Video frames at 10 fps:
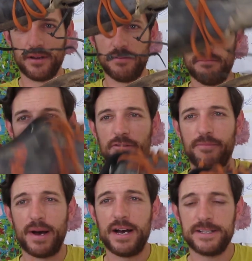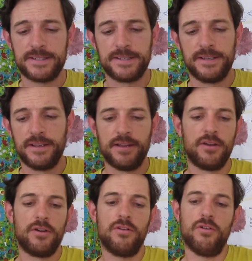both parts,
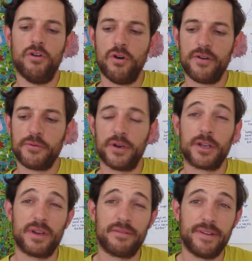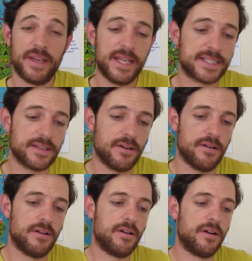or if you wanted a quick vid
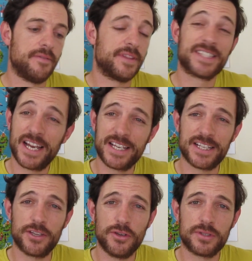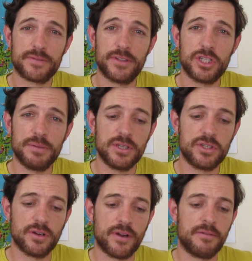on the tyres that I used for the
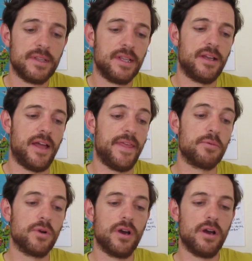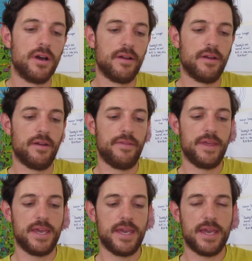GBDURO, and they were
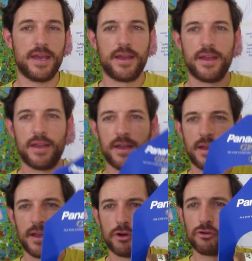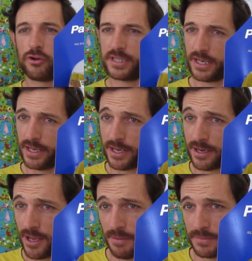the critically
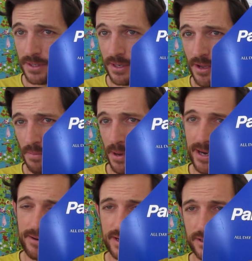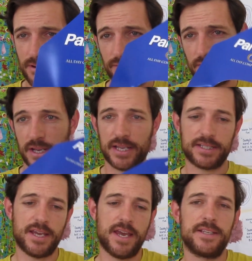acclaimed Racer Gravel King
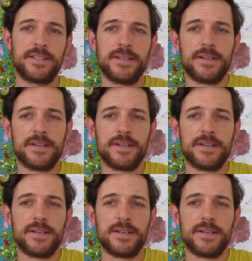SKS.